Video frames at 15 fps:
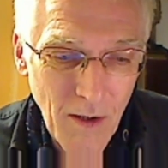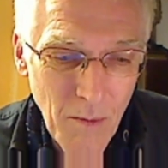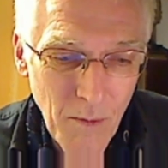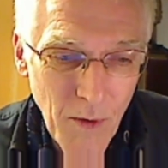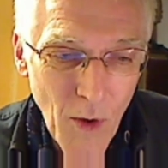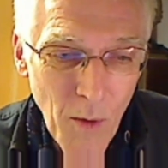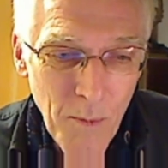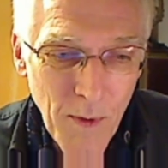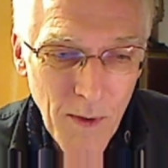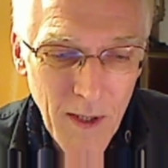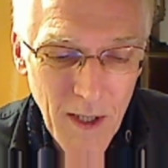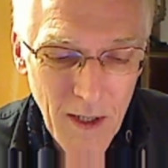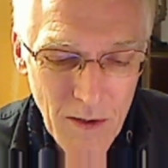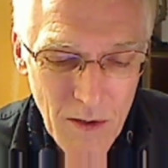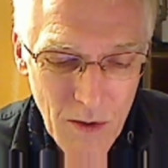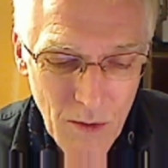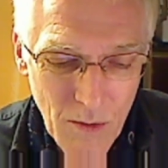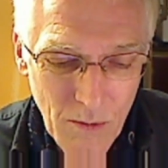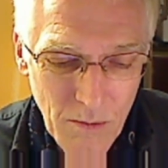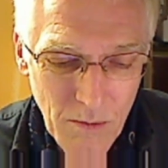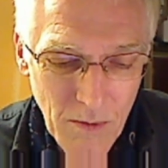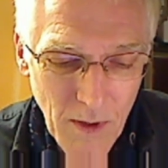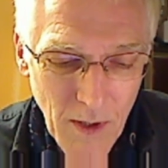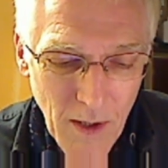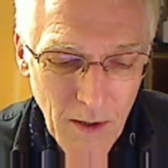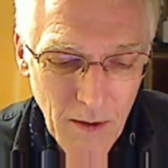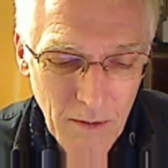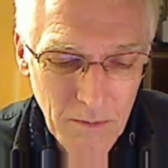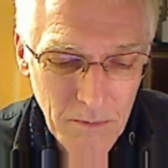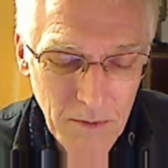a monopoly to
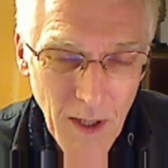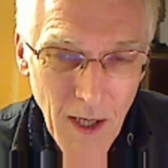uh,